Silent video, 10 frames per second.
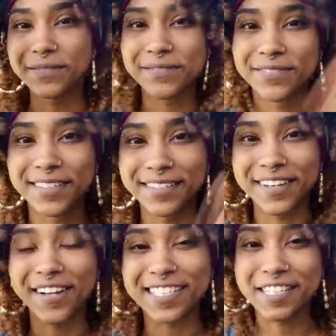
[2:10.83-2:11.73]
what do you
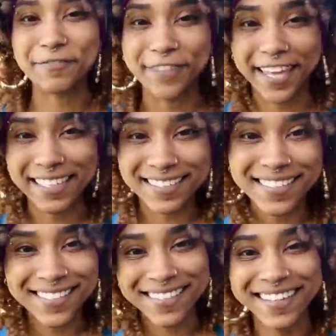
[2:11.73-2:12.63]
call it,
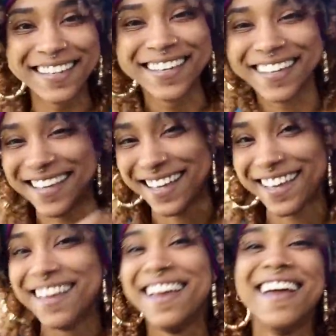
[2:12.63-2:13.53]
deflates.
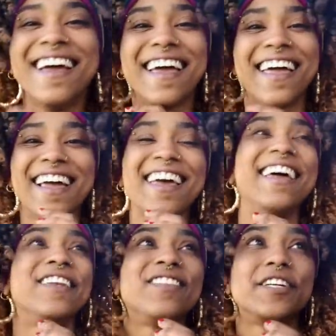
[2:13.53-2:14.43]

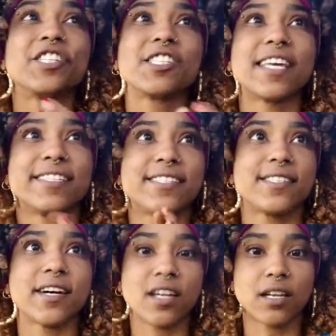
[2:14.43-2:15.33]
And they're just like
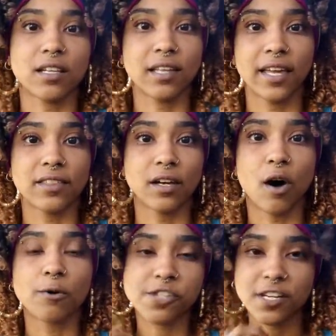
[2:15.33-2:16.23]
stuck. Like, the
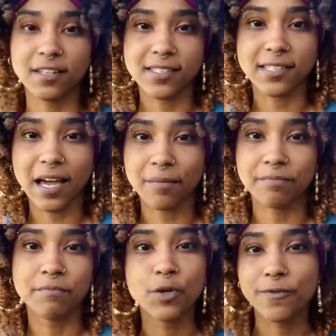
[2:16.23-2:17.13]
ocean has stopped
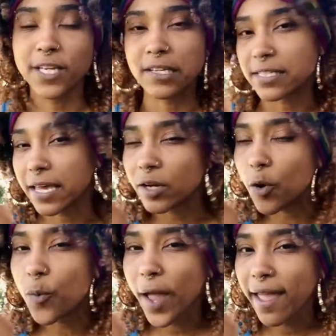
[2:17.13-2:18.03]
moving. There's like no
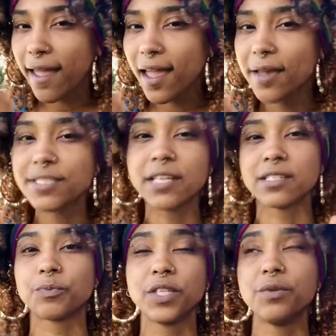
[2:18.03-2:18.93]
waves, and
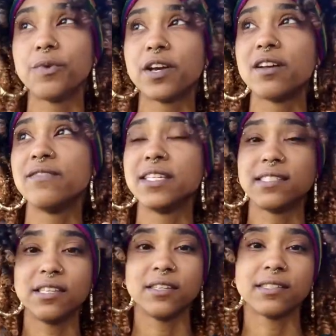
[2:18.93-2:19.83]
it's really weird. And they
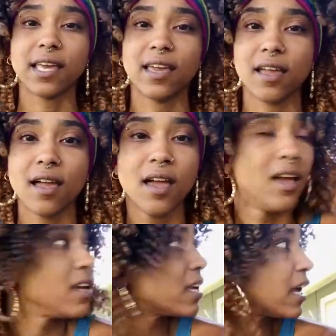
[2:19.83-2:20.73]
see this like
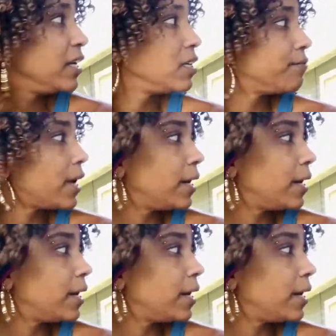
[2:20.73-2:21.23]
kind of